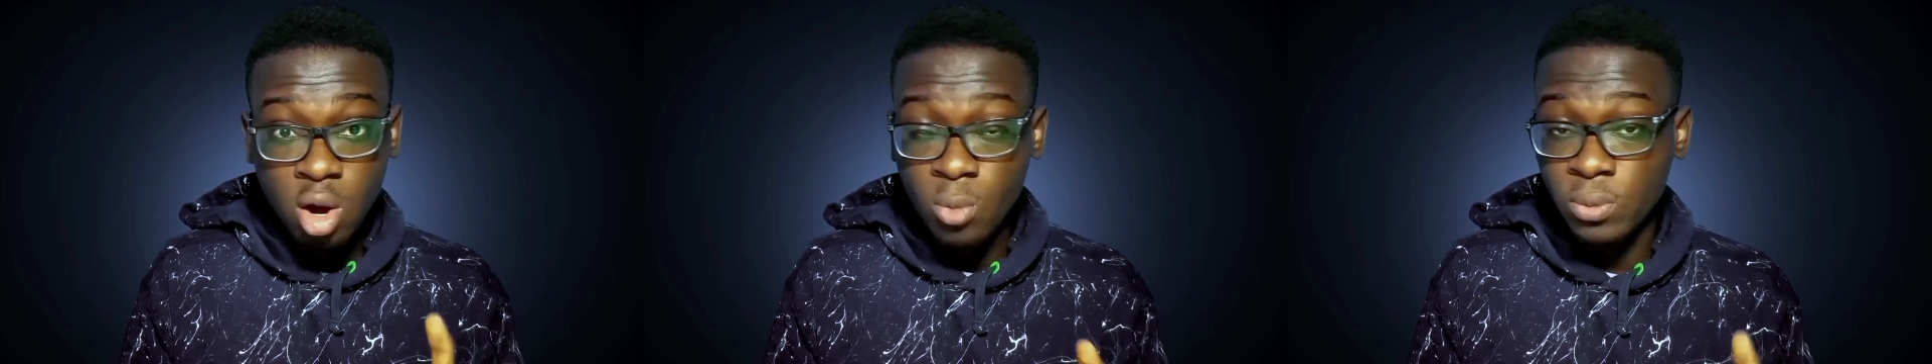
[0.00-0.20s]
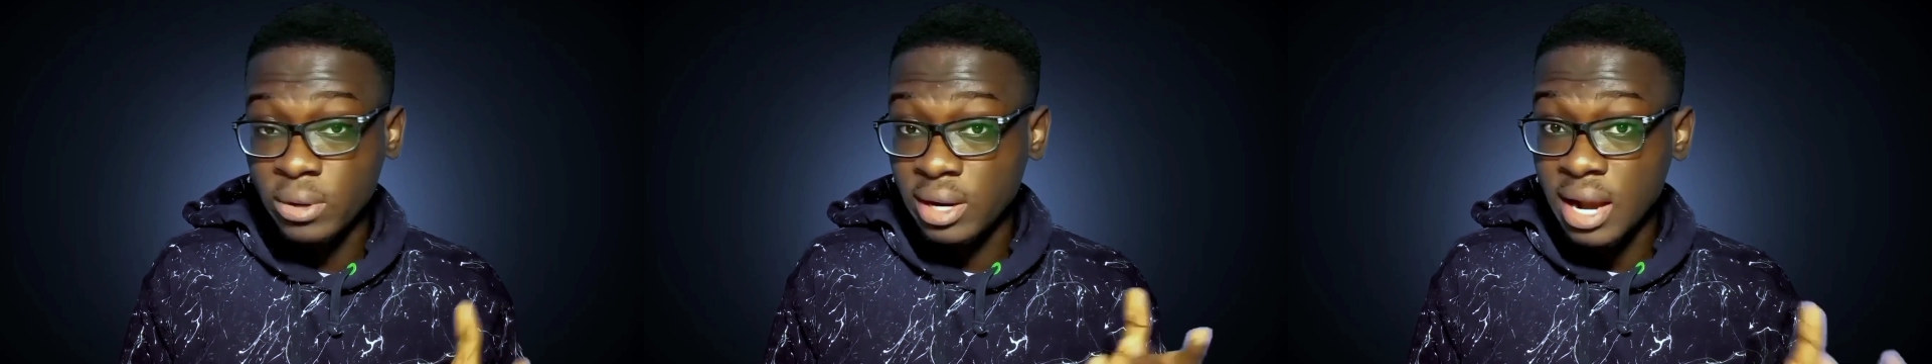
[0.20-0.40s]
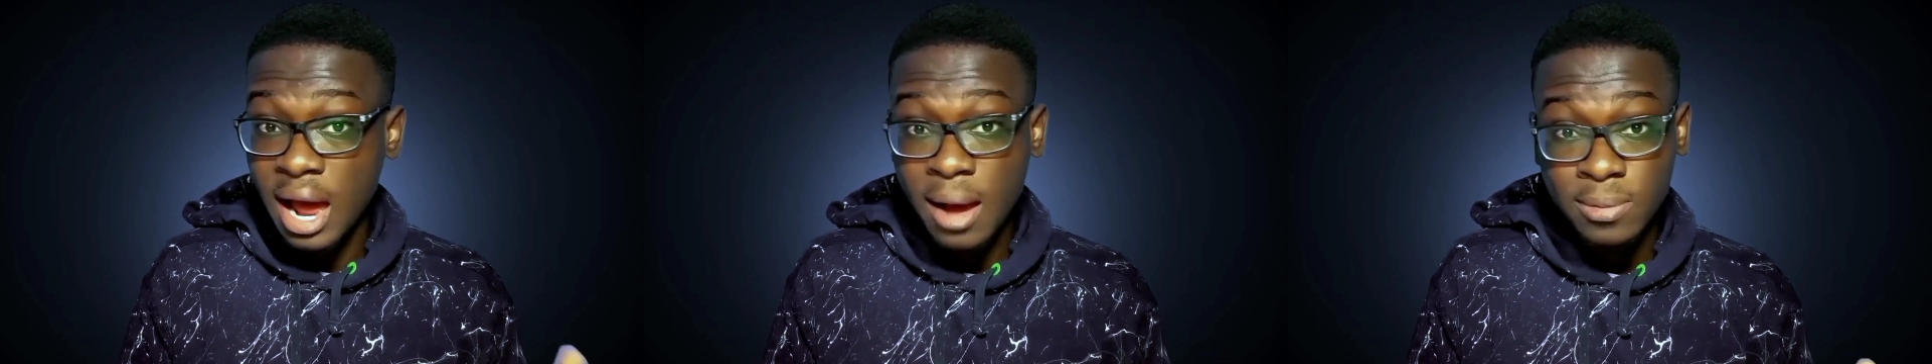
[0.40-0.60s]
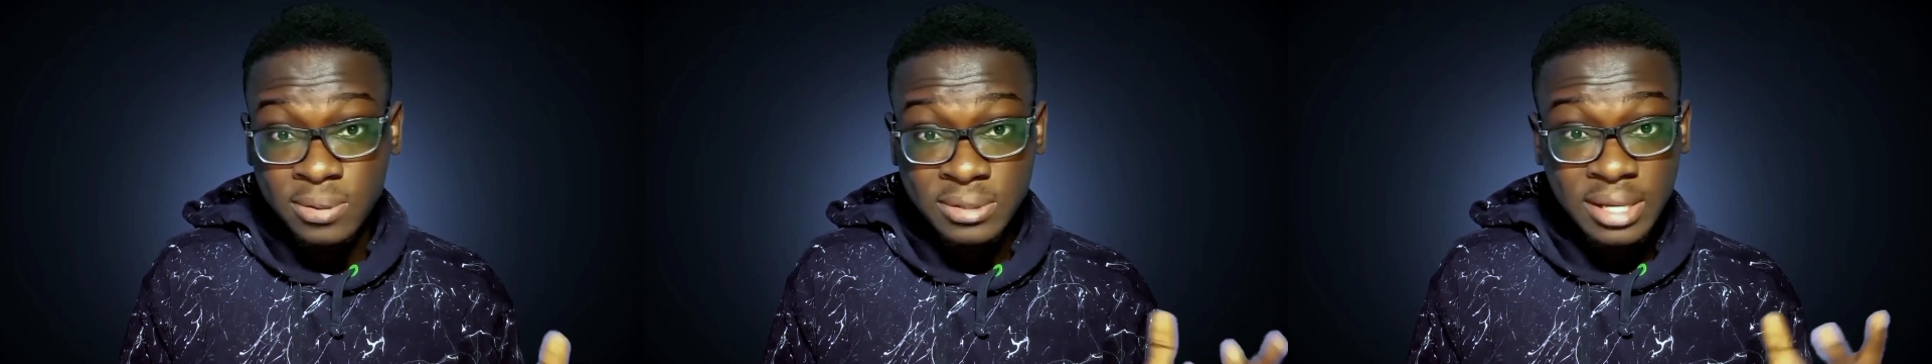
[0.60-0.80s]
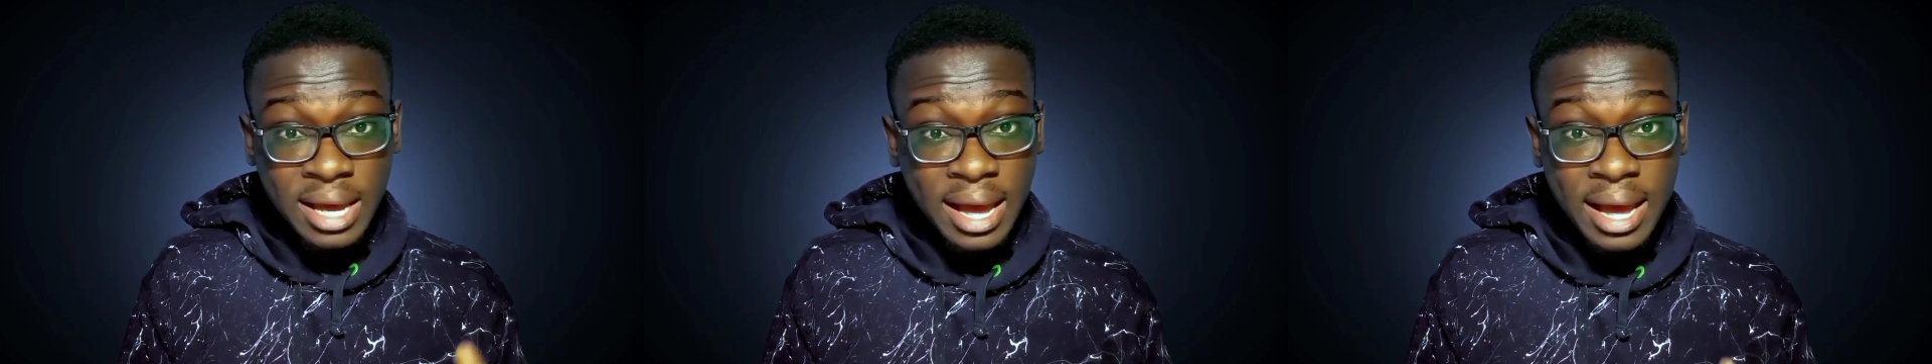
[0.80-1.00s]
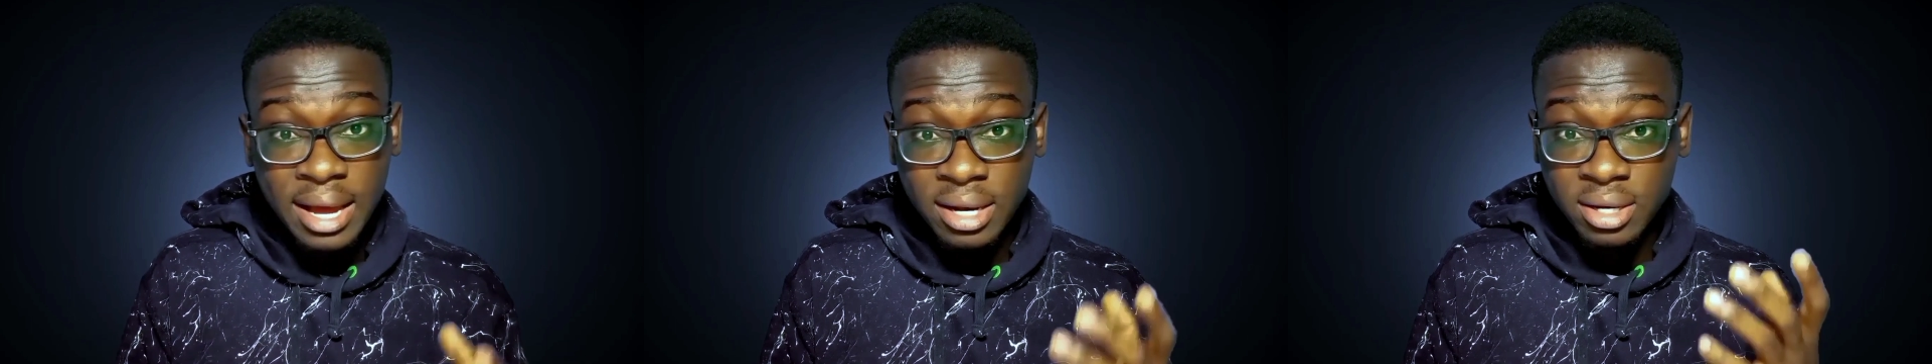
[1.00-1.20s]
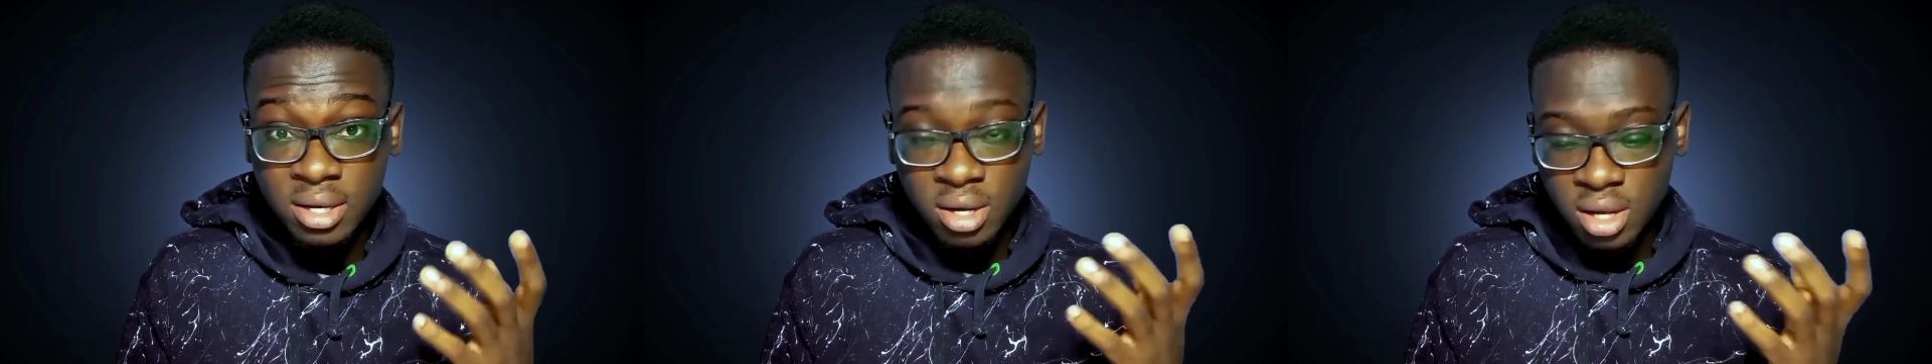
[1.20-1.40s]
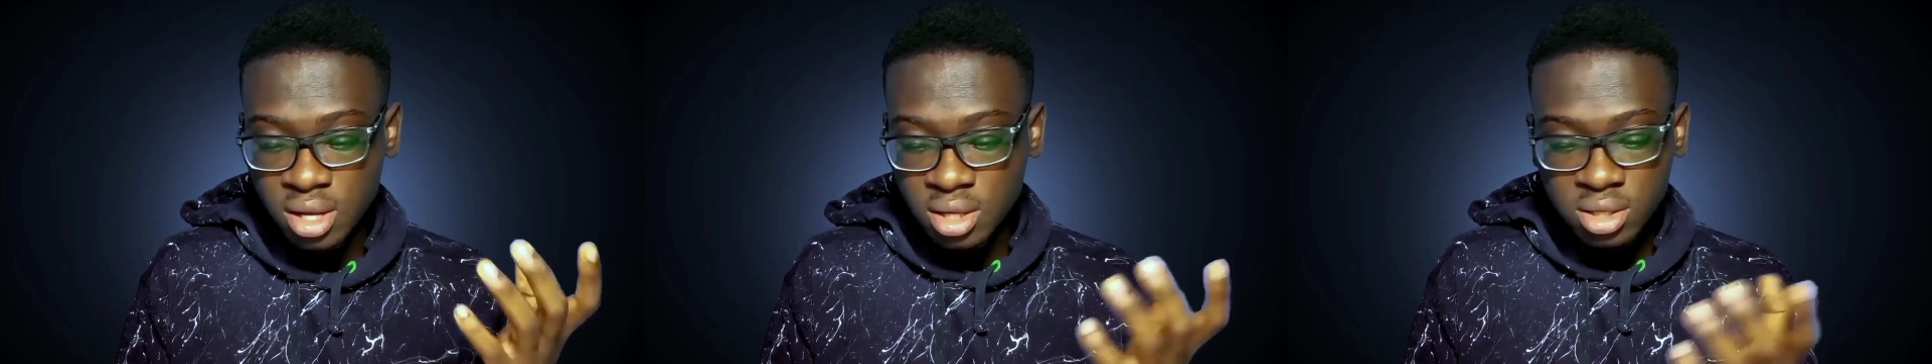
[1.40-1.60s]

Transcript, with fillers: Opening apps and